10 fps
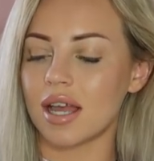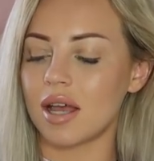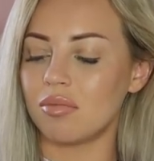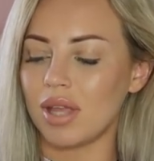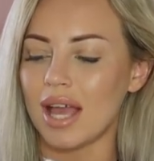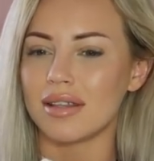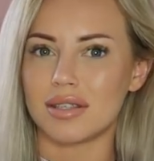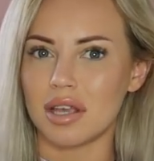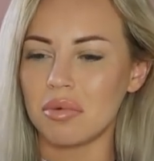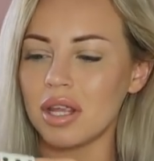Yeah,
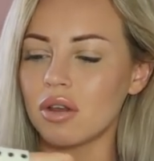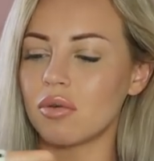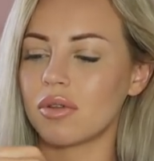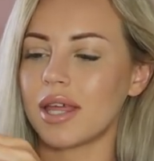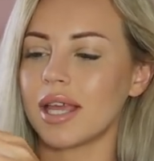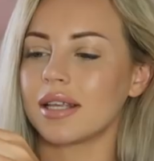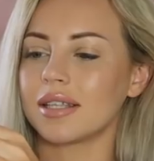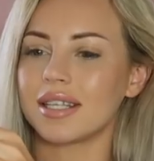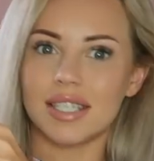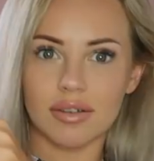so many cool things,
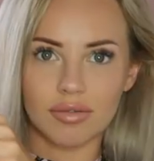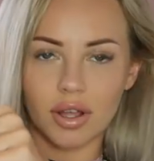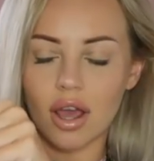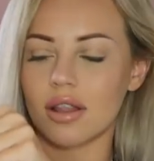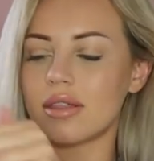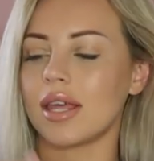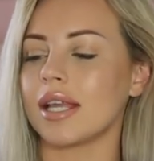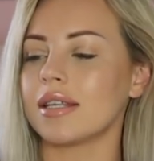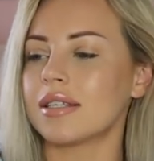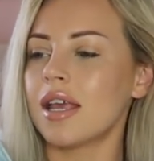like different kind of
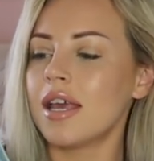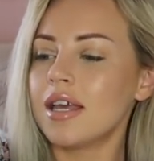things.